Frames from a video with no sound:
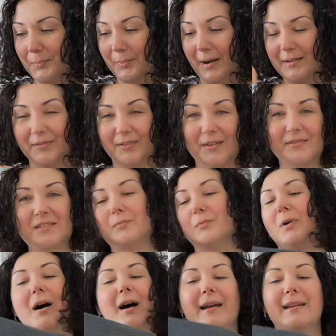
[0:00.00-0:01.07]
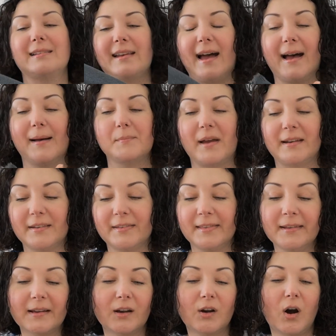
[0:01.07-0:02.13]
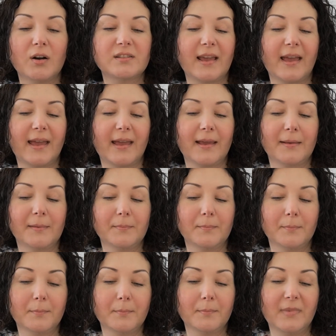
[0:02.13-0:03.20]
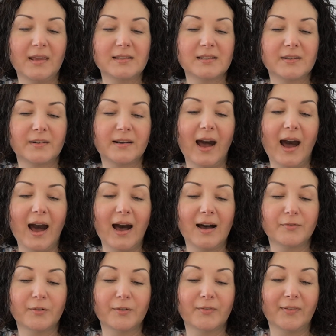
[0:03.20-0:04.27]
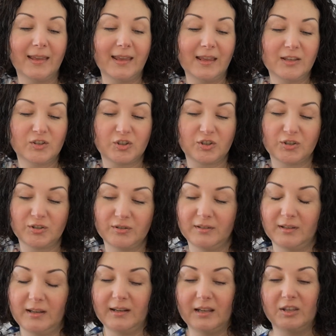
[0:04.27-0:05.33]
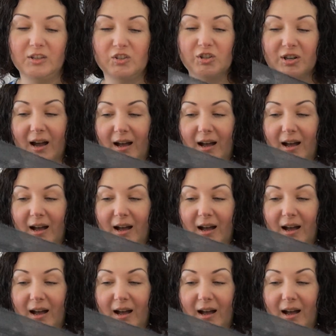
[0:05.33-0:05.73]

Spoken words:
150 wide, and I think I got 1.5 meters of each in each